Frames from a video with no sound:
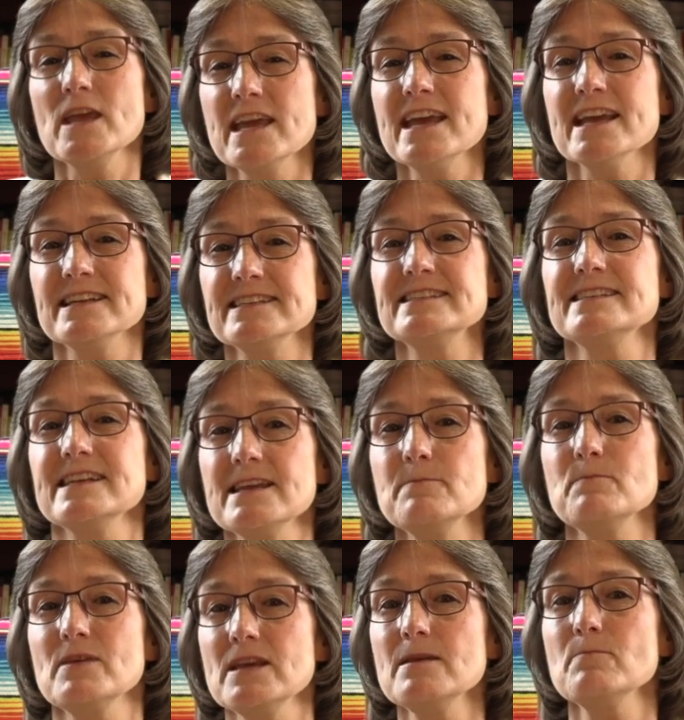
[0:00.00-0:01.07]
we can
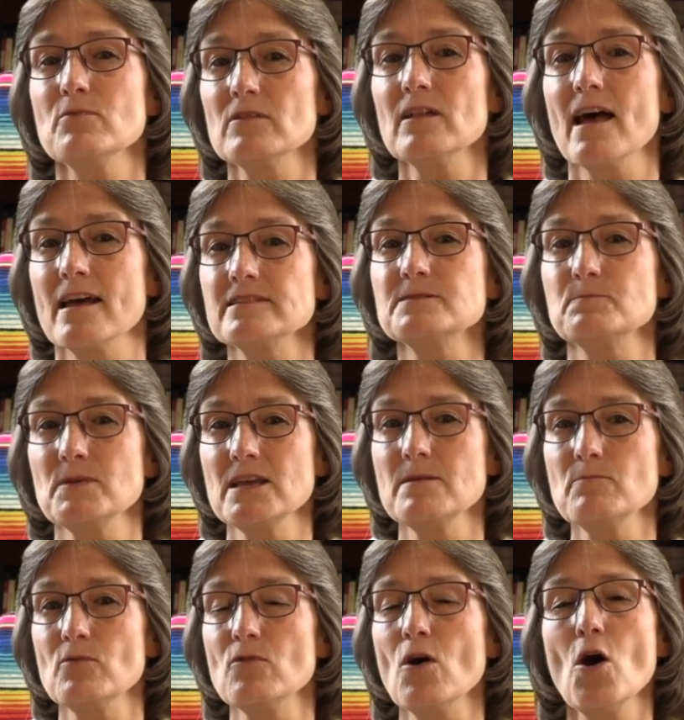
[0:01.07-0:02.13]
see people as
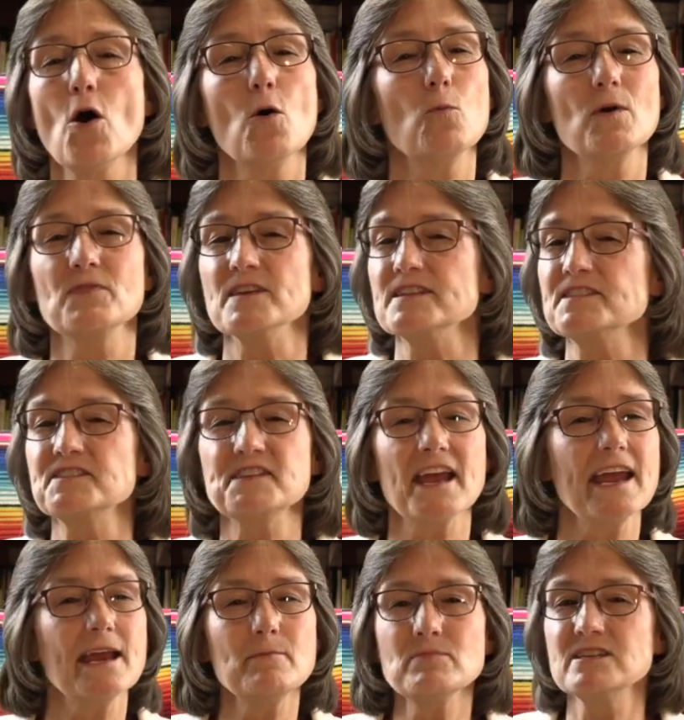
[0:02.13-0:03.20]
people with the
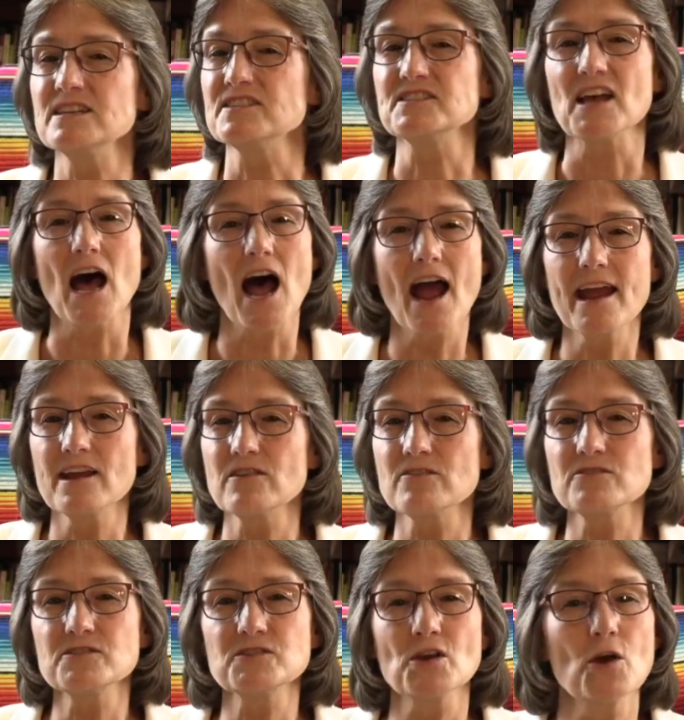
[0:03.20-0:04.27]
same
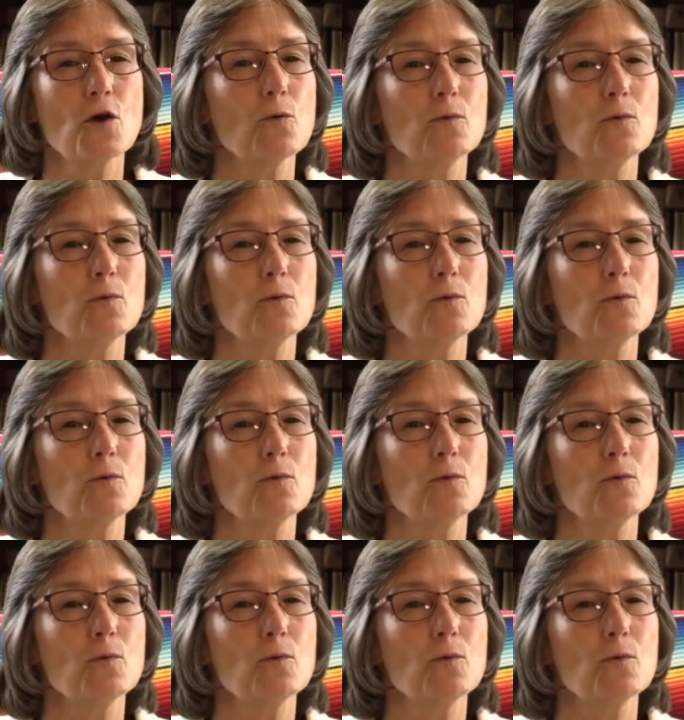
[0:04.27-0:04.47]
desires,